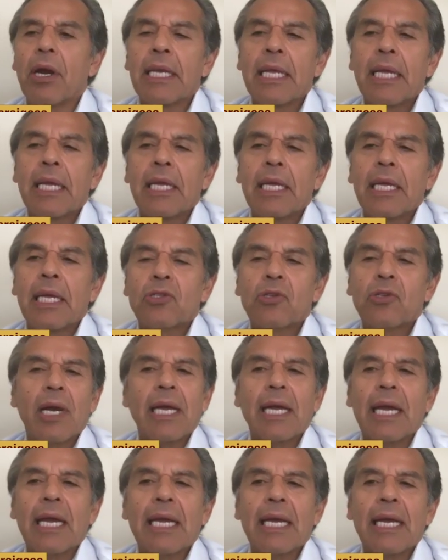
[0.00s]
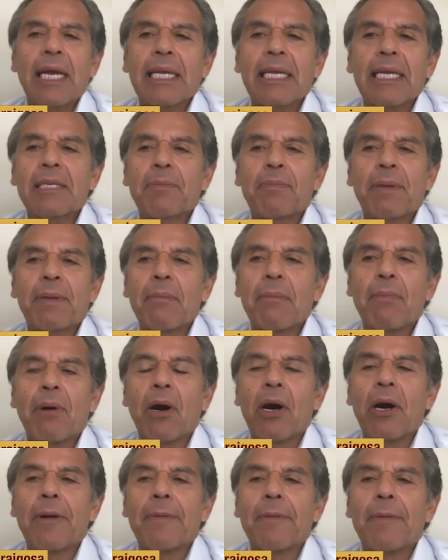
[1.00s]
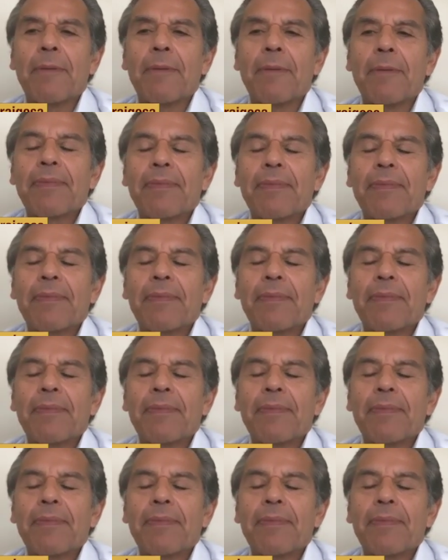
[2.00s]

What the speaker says: And so I didn't get to play ball.